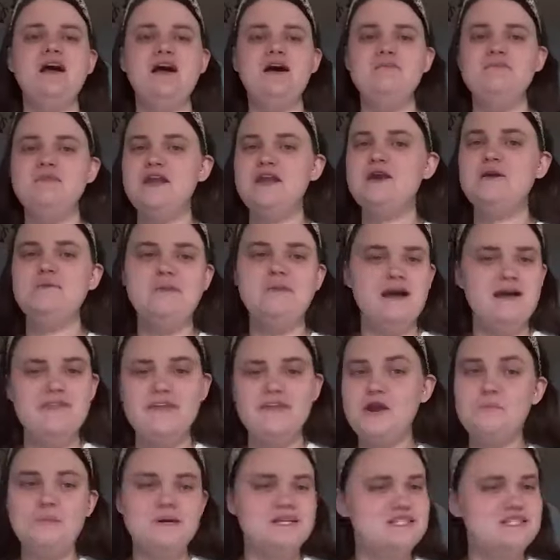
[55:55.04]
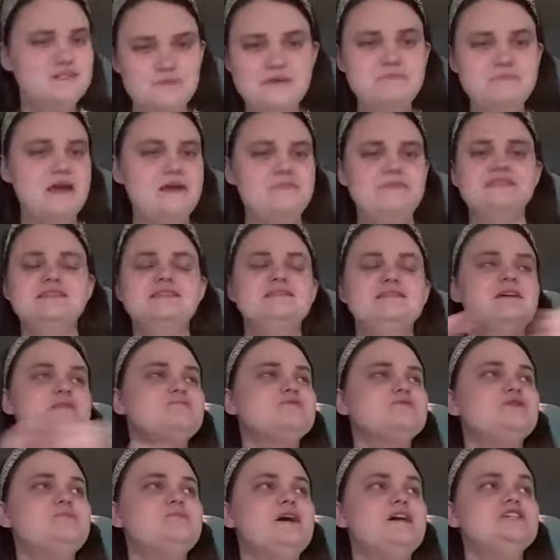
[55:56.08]
Um, they are my they are my sweet babies. I love
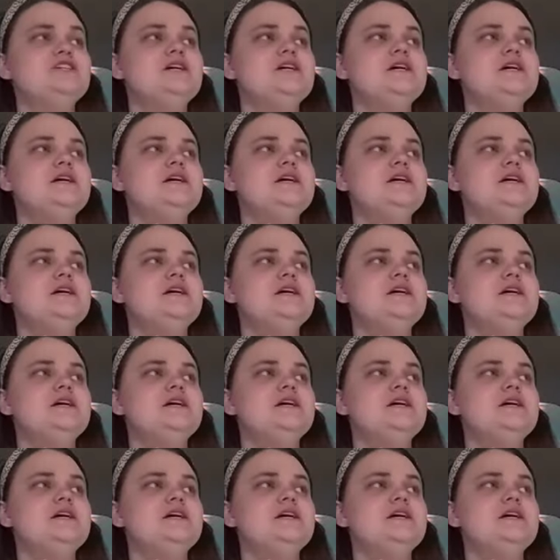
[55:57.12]
them so much,